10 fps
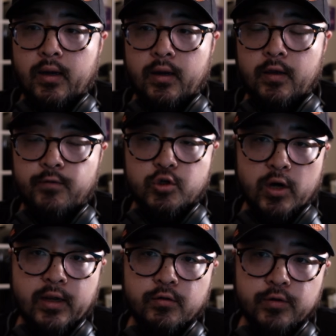if you're
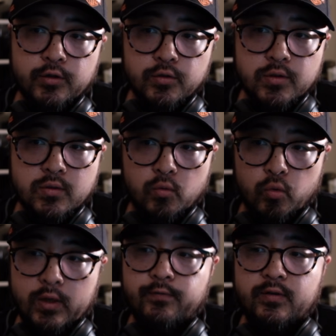trying to reduce
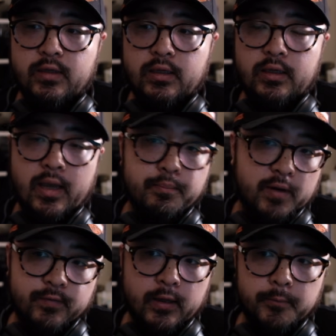wind fatigue and
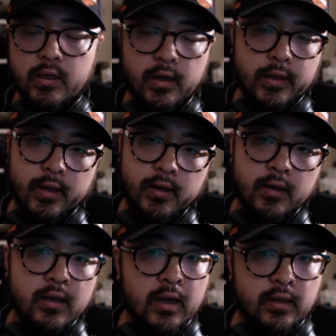buffeting. Again,
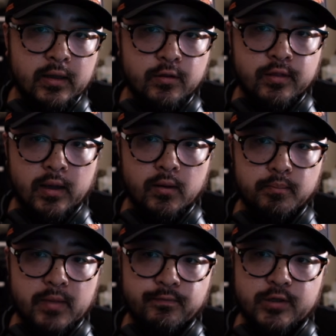I'd like to thank
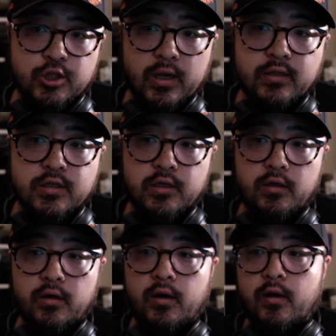Memphis Shades
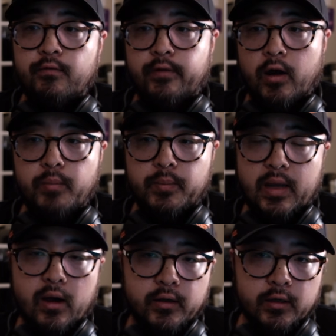here for helping me
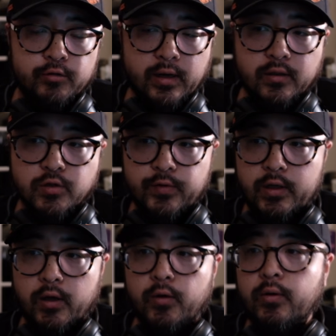out in creating this
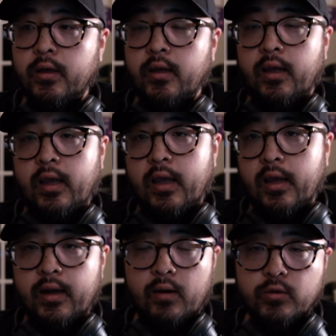video.
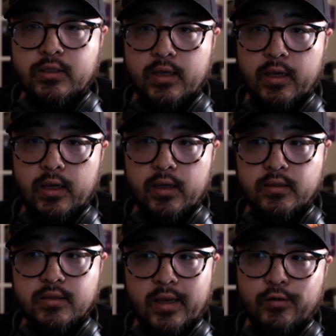And I would say
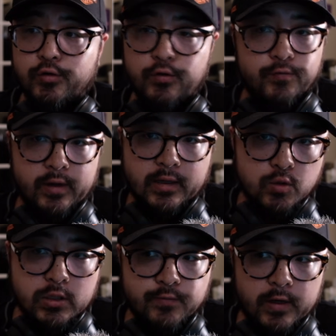stay tuned for next
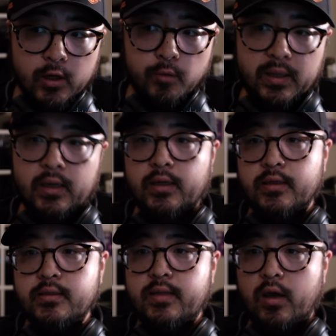week's video,
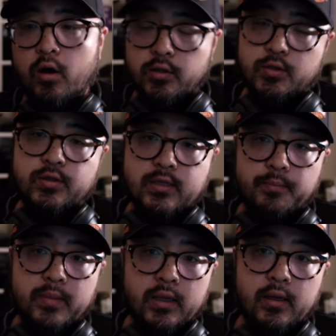because they also
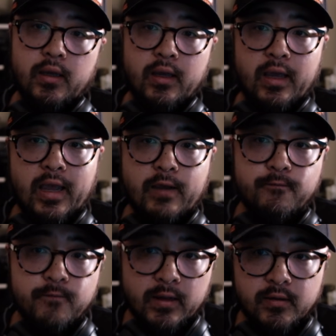sent me a
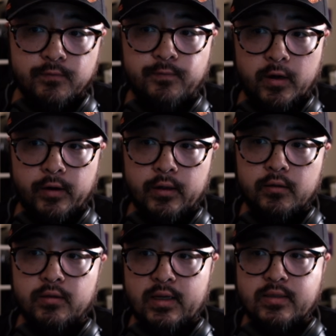vented fairing
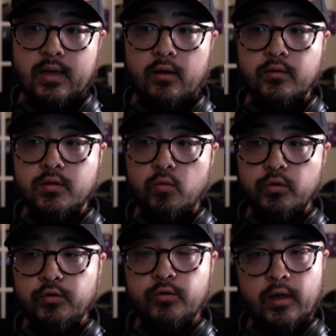to test out. So we'll
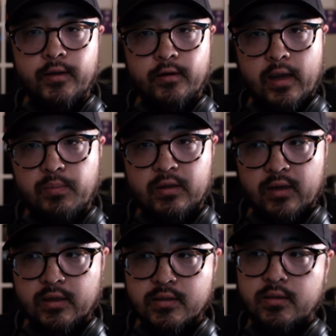do another A/B
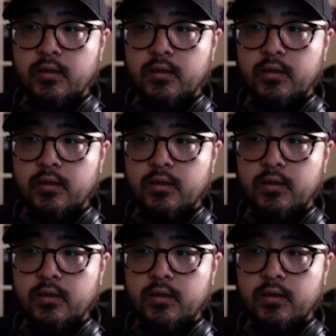test,